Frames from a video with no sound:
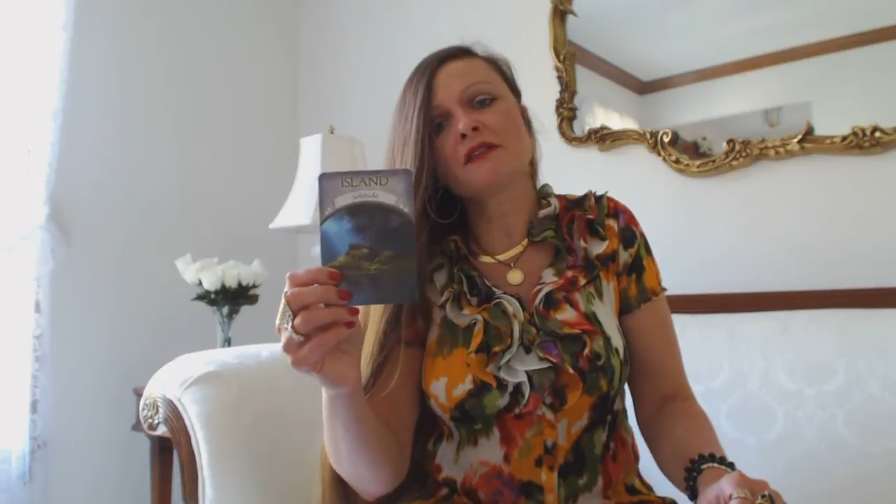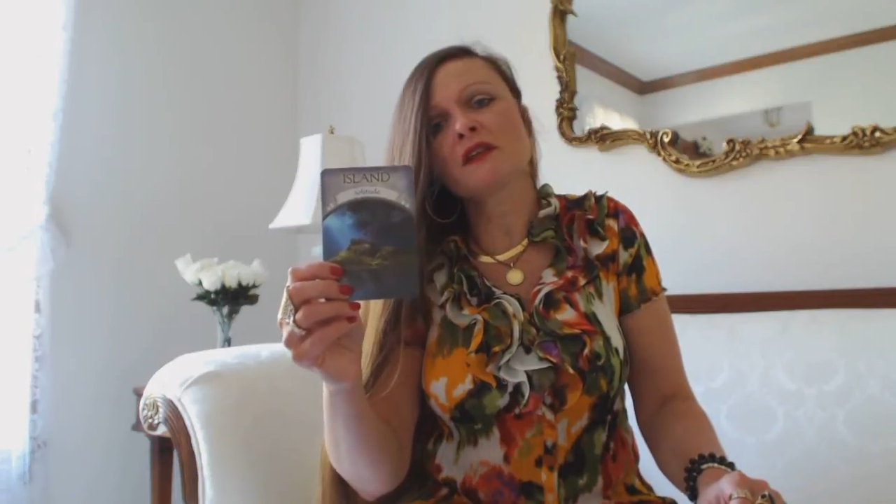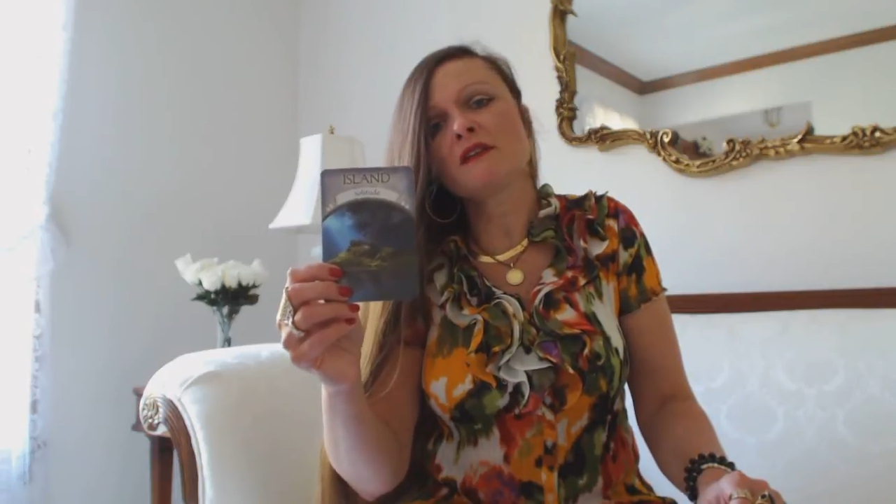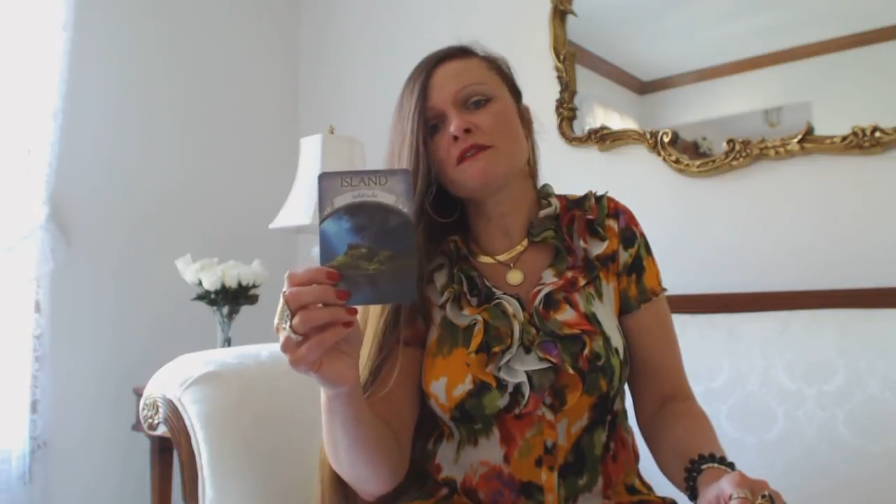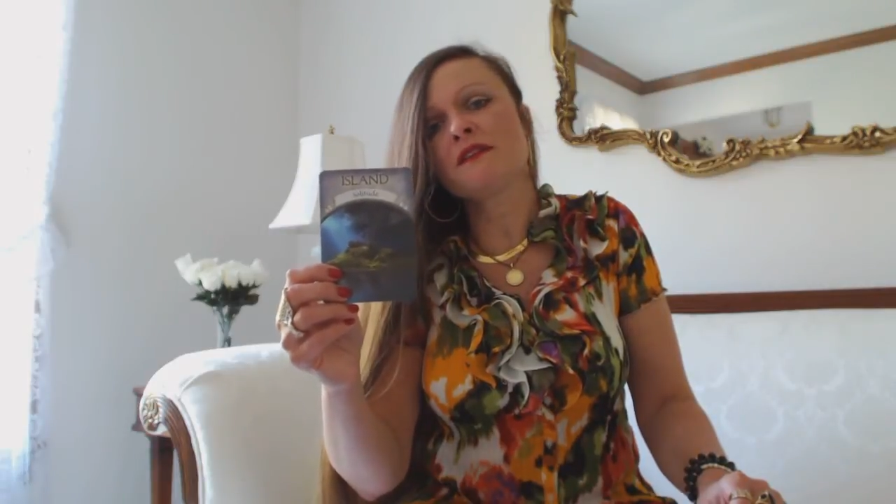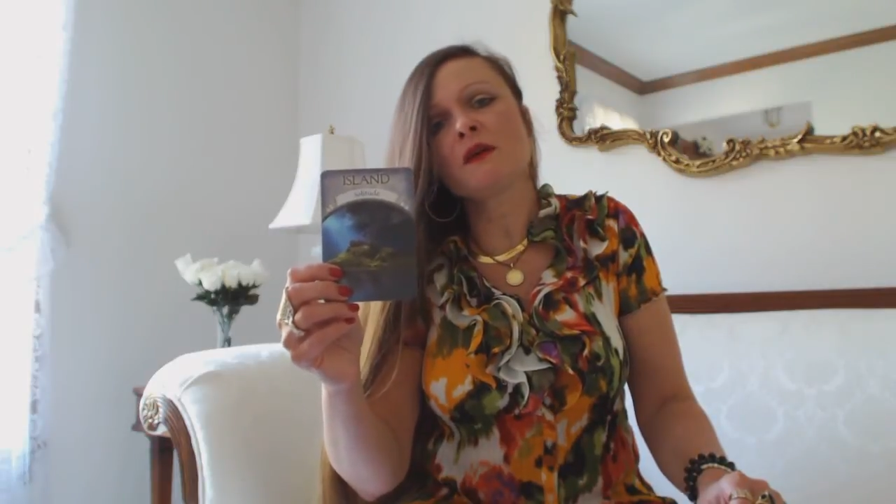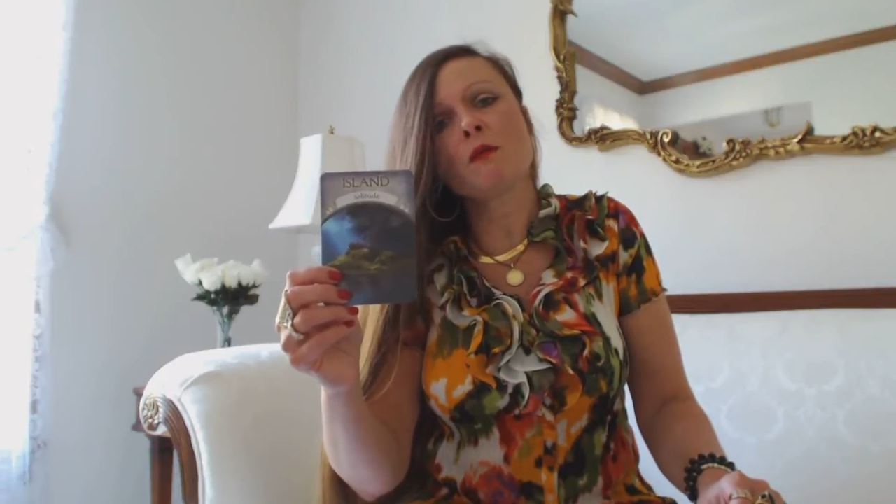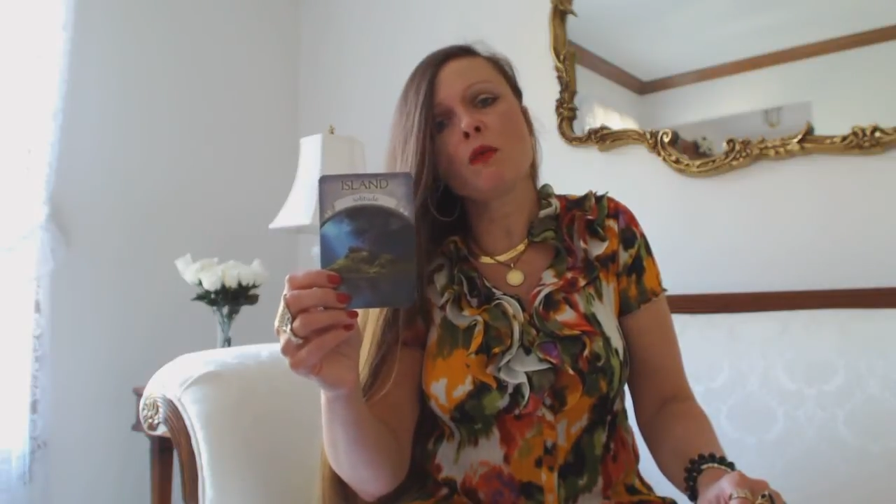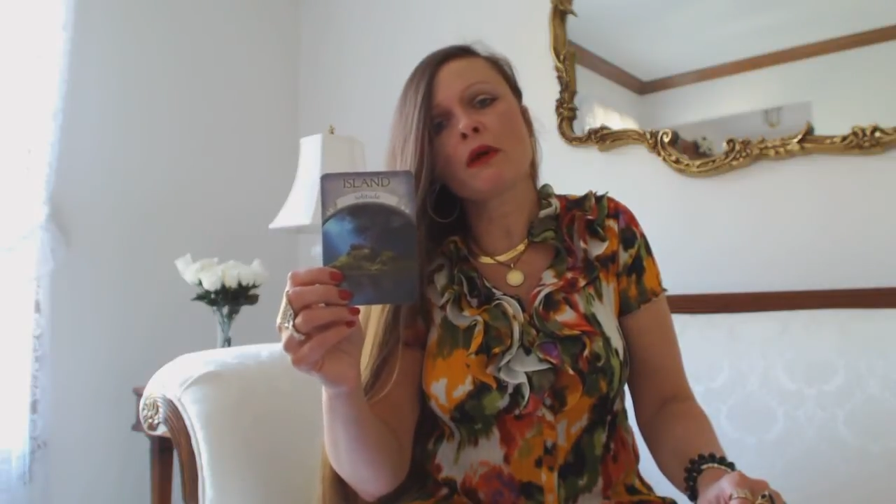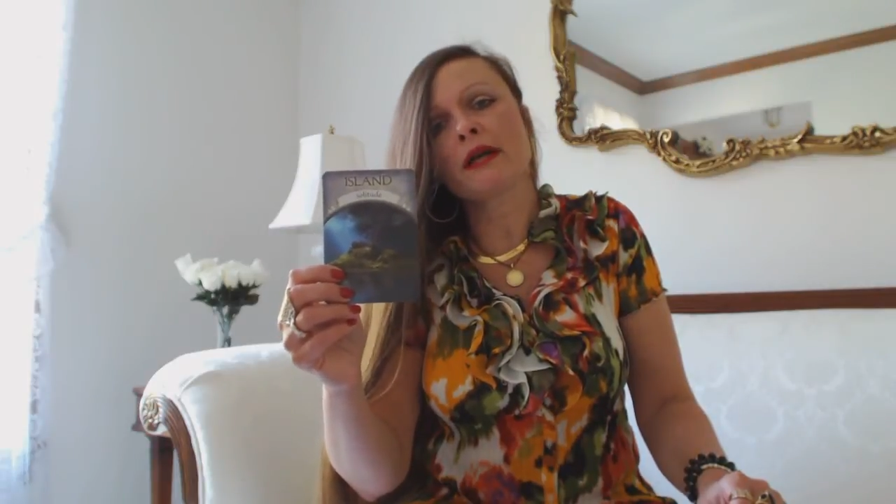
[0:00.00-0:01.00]
you're going to feel
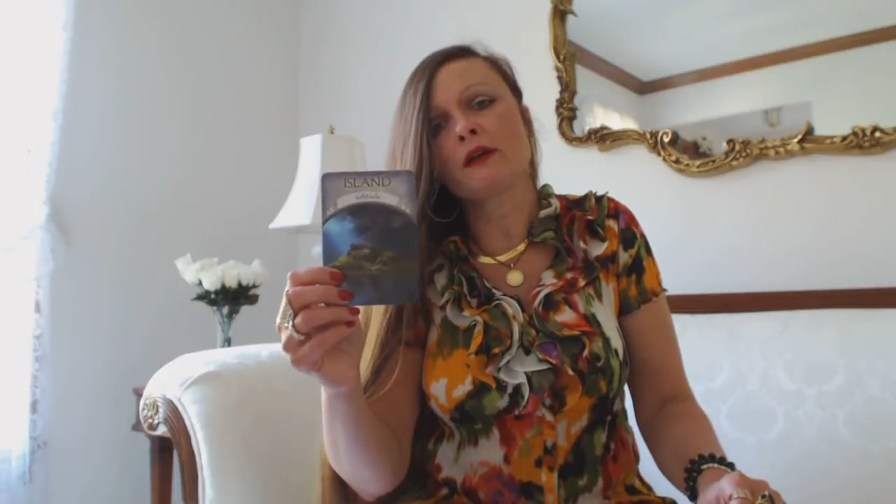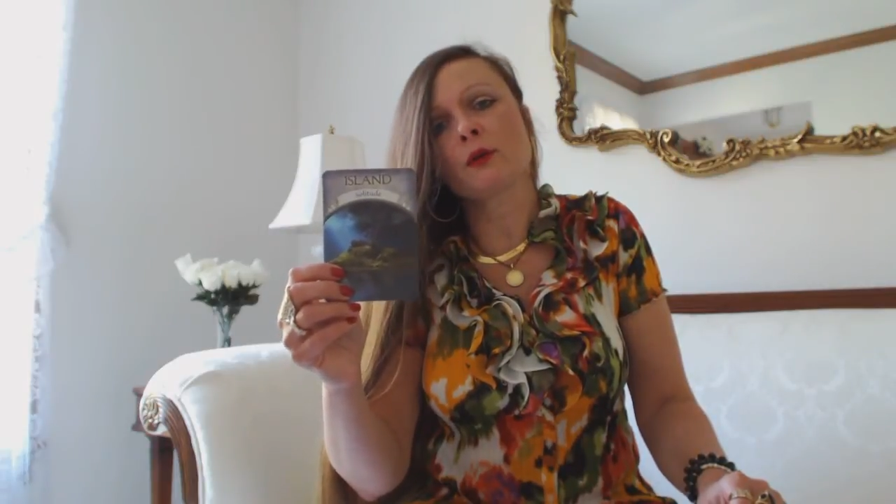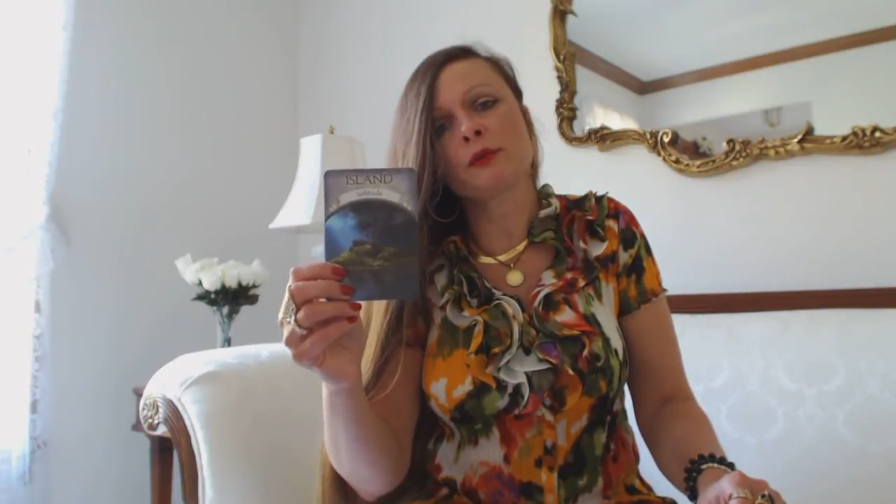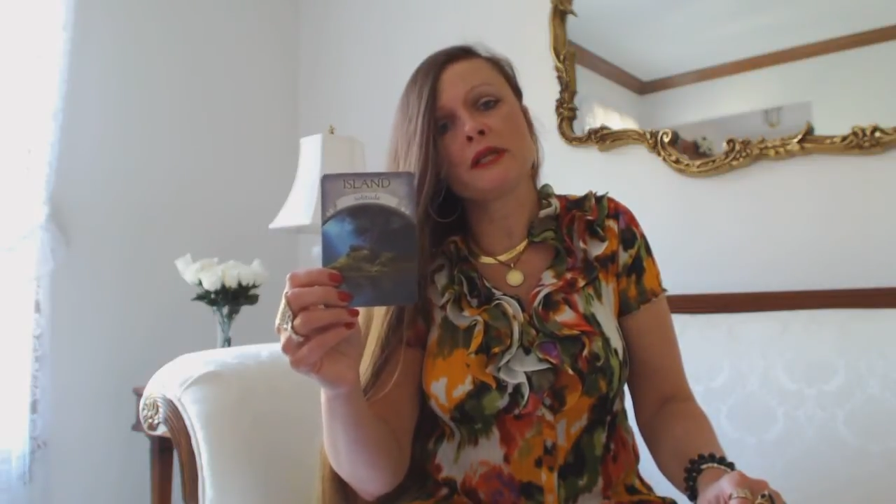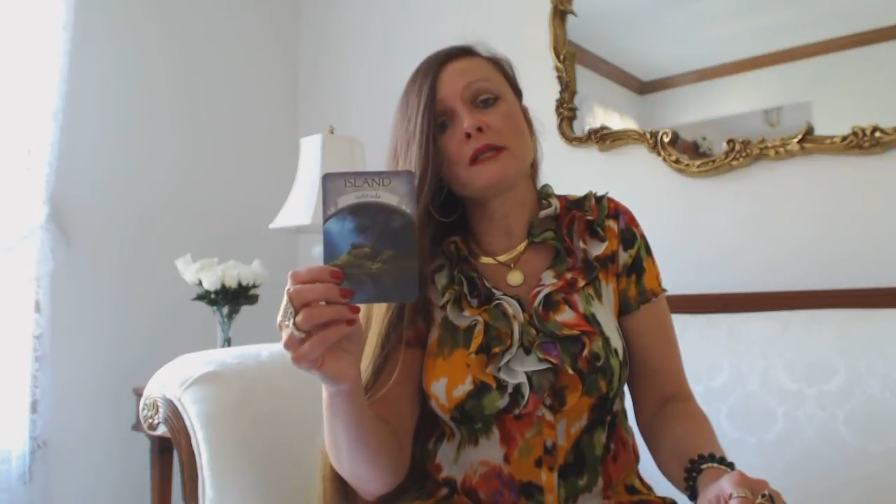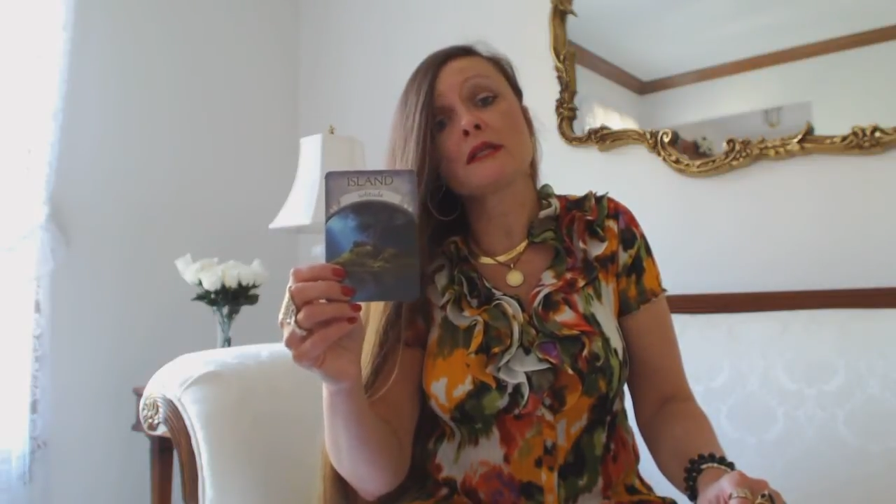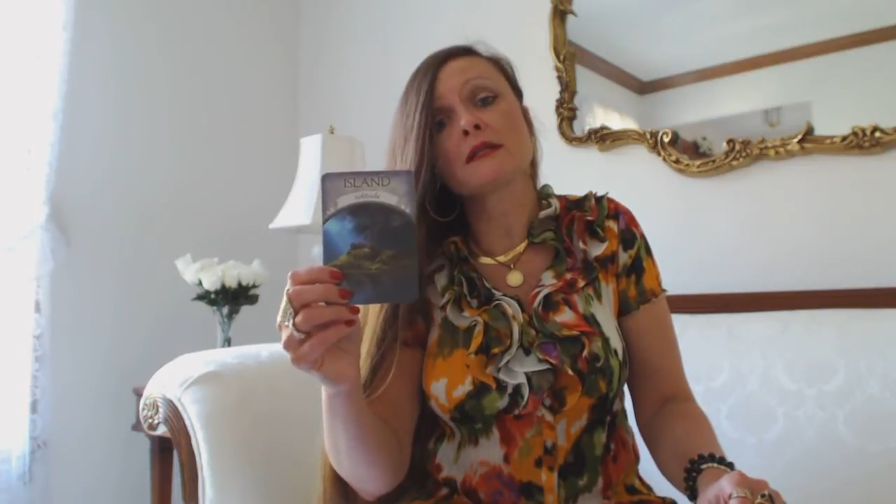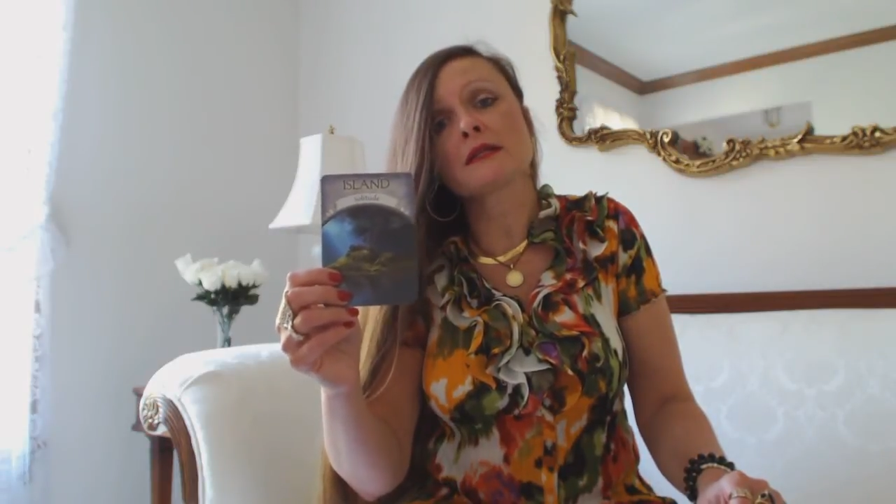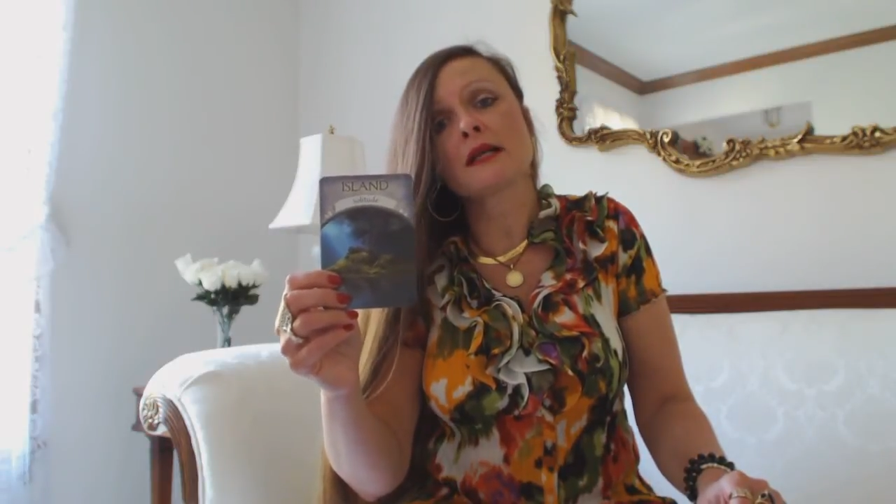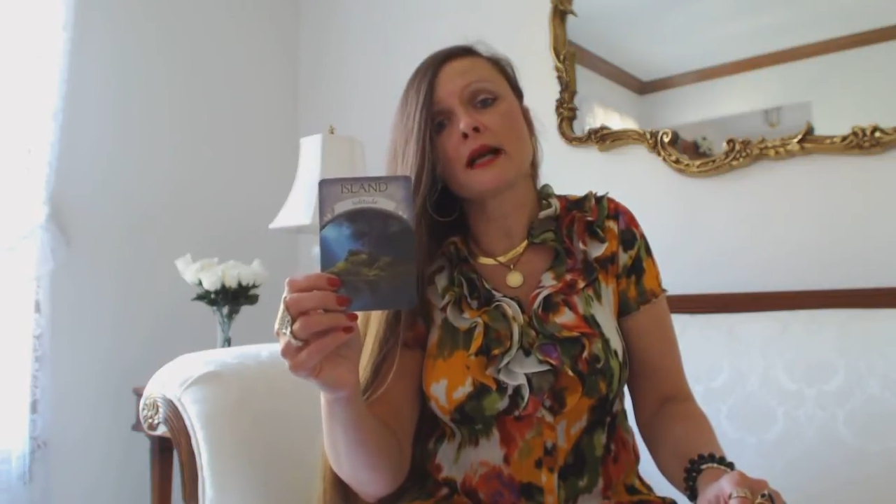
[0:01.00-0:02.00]
more inner peace
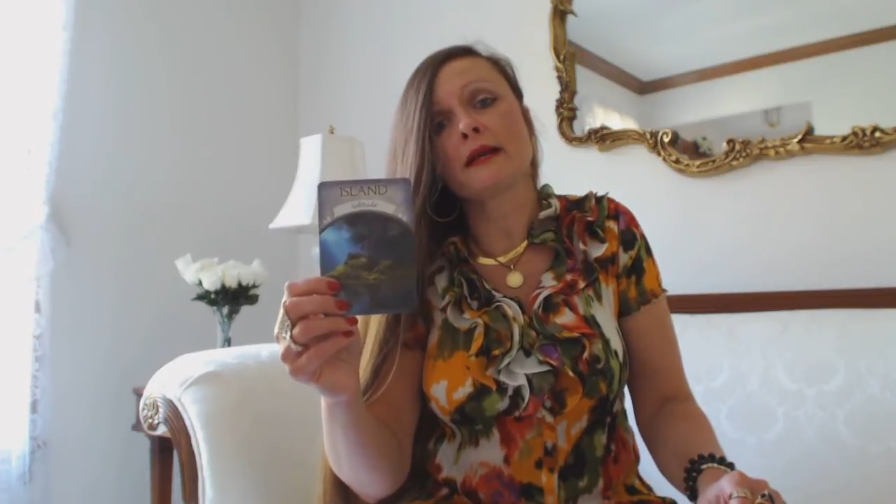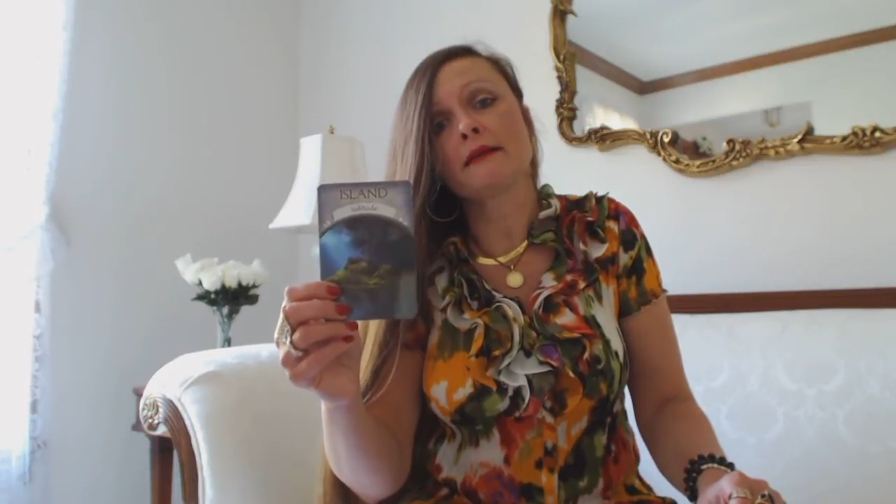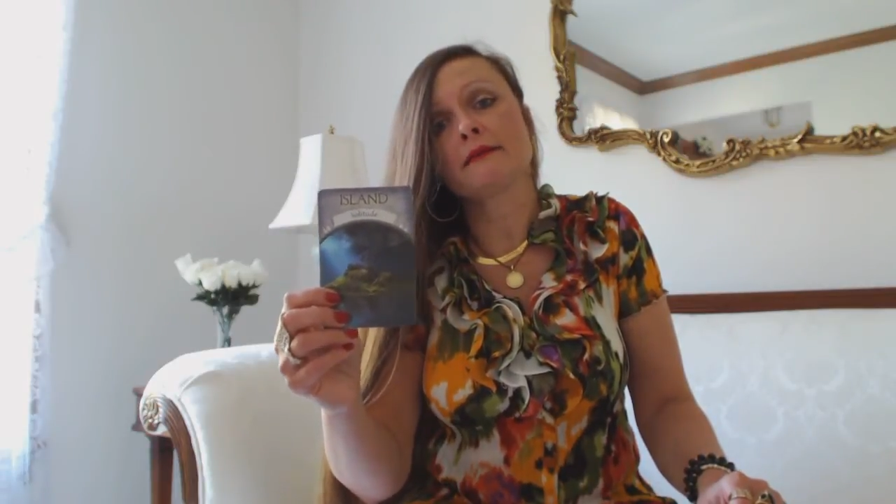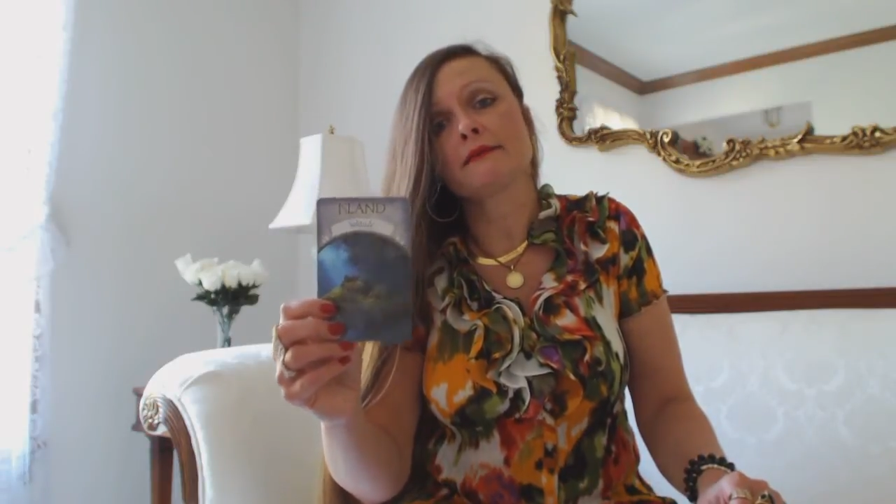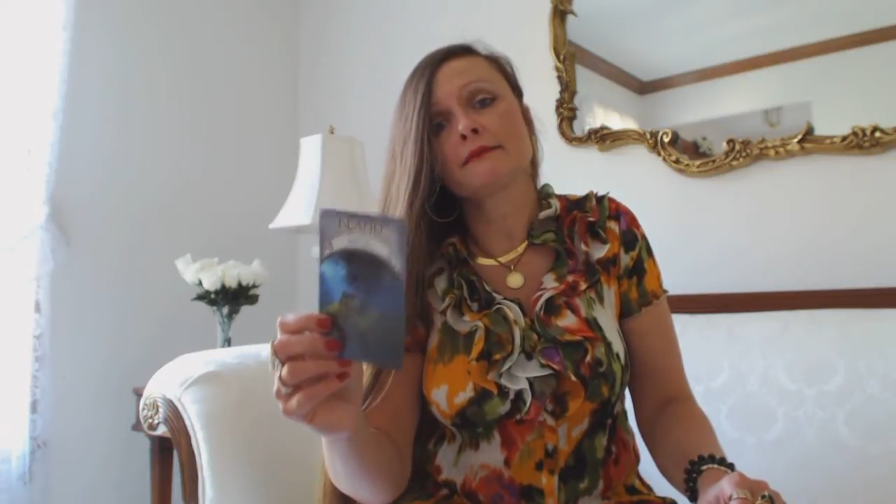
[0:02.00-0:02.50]
inside.